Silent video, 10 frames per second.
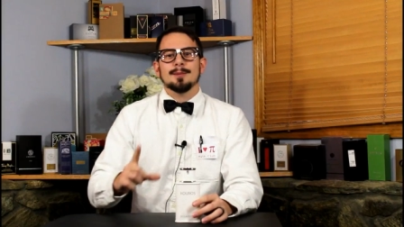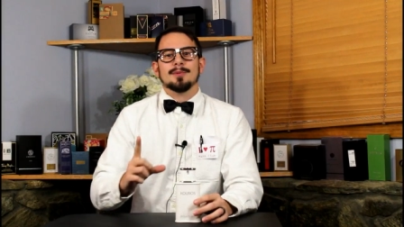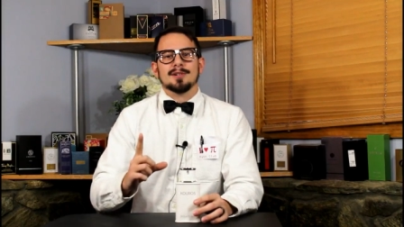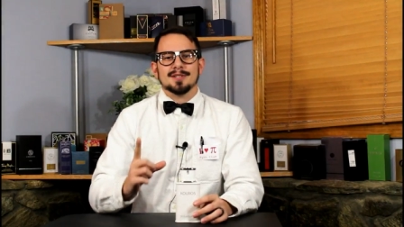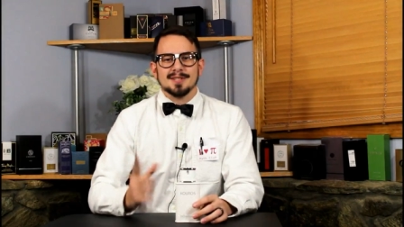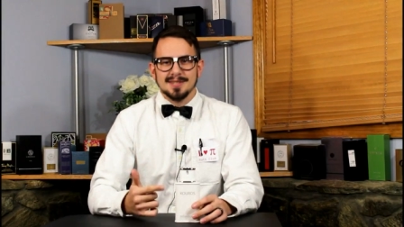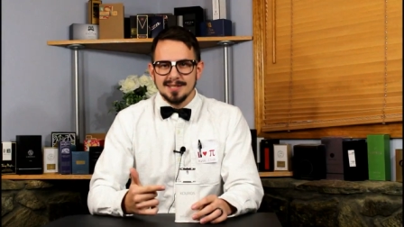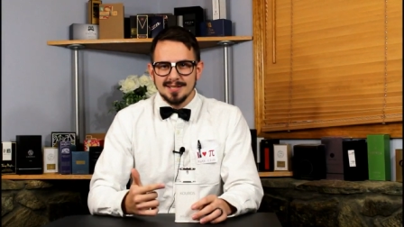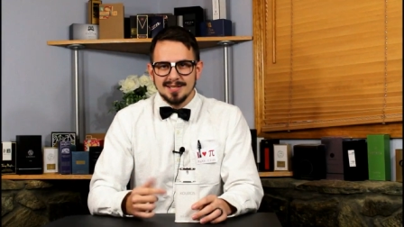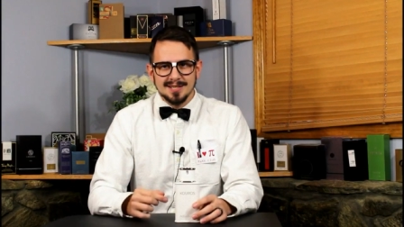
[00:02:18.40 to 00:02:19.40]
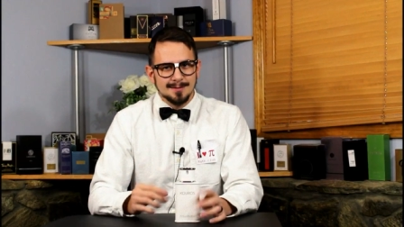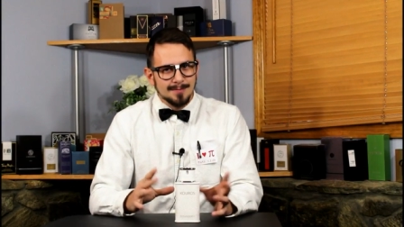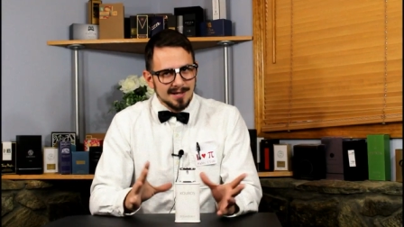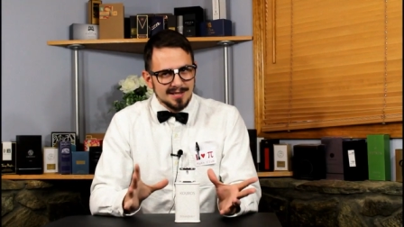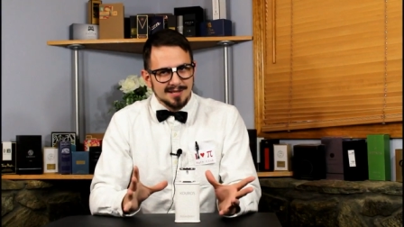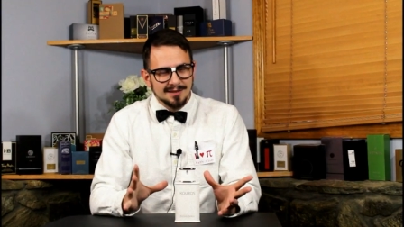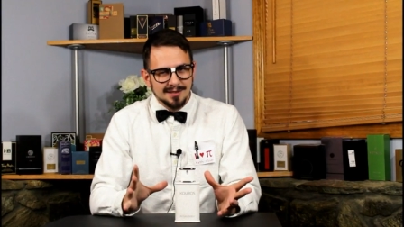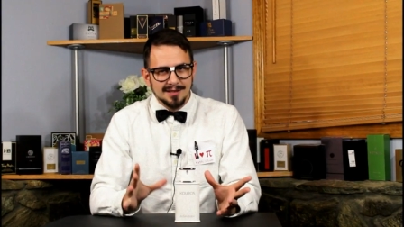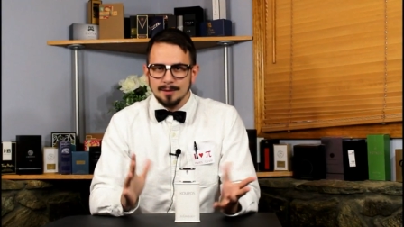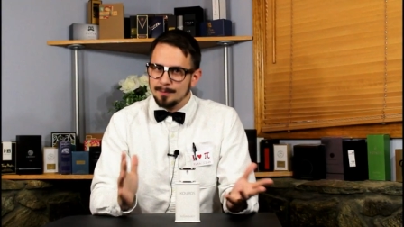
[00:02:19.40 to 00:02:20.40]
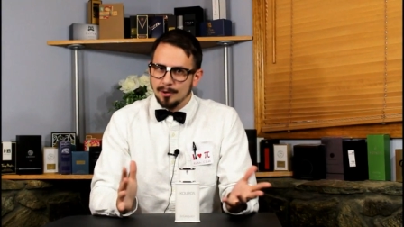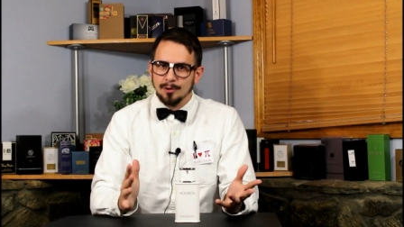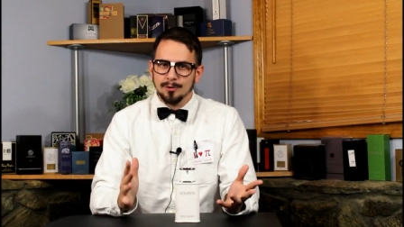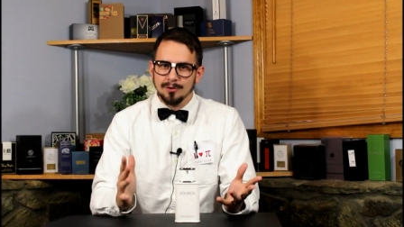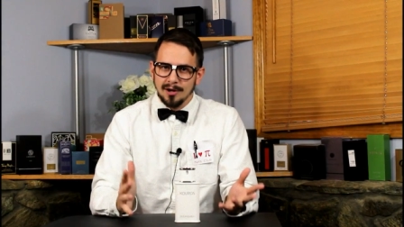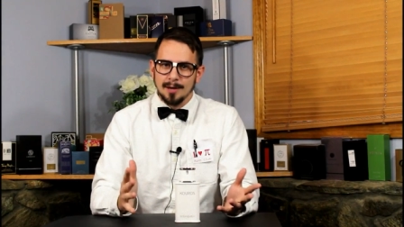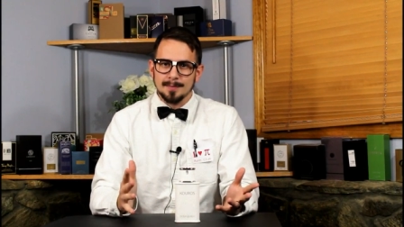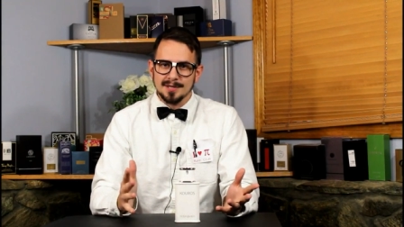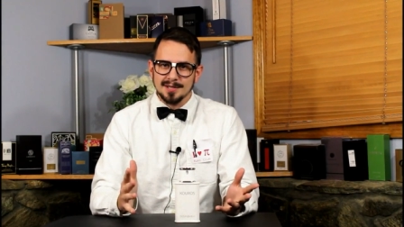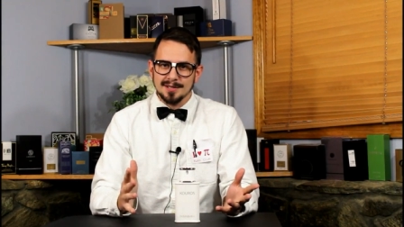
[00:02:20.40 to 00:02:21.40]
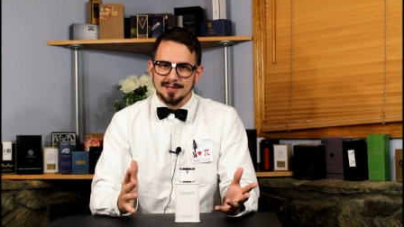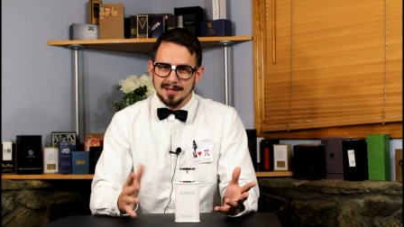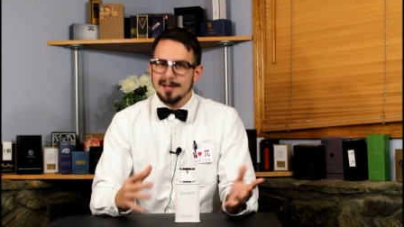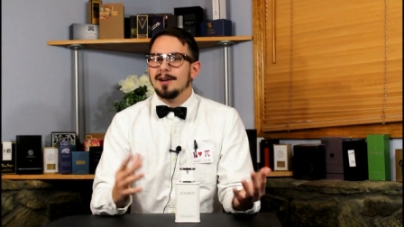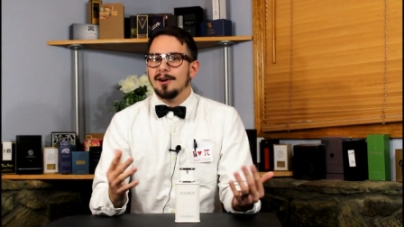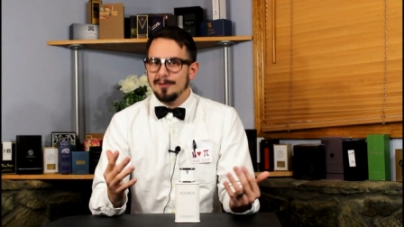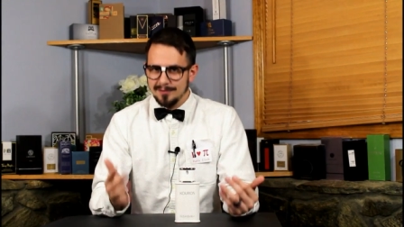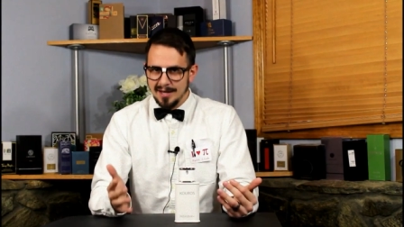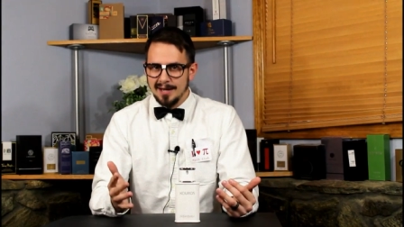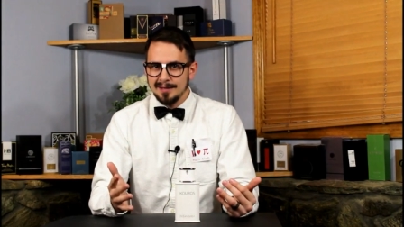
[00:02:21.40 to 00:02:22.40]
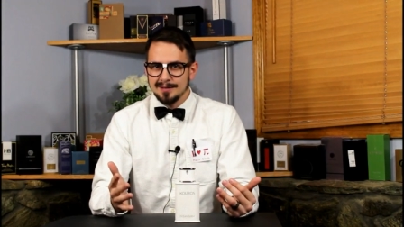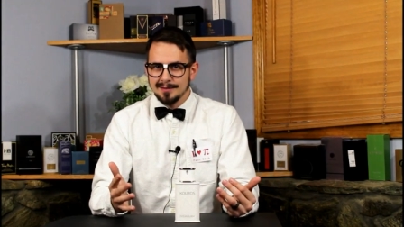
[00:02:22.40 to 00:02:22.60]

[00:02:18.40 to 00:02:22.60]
because this is basically the polar opposite of that.